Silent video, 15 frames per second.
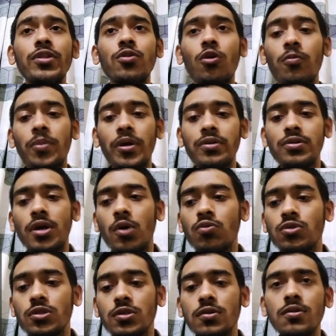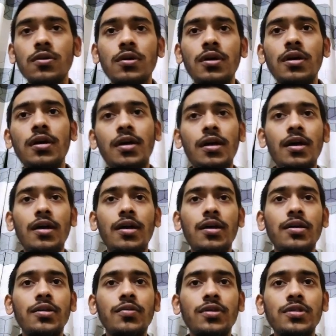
Open Router and you can